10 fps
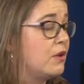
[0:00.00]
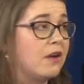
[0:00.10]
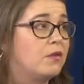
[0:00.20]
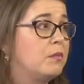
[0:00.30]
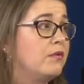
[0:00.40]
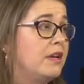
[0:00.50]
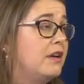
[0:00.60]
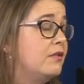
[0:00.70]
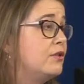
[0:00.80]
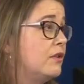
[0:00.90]
cover
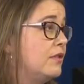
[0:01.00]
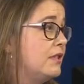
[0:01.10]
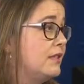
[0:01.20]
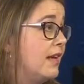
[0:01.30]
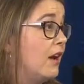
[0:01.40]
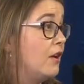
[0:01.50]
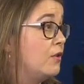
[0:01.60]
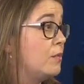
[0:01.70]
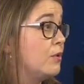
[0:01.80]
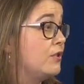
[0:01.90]
preventative services at one
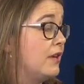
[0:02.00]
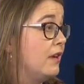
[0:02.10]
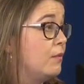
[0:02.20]
hundred percent,